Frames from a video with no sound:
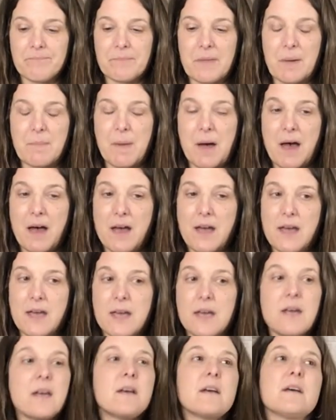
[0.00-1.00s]
My
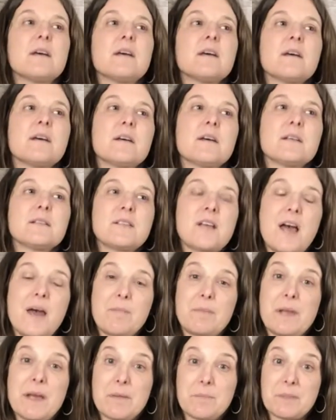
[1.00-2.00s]

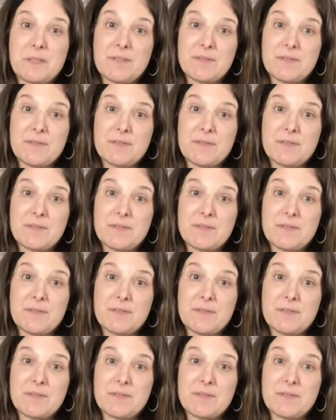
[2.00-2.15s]
time-lapse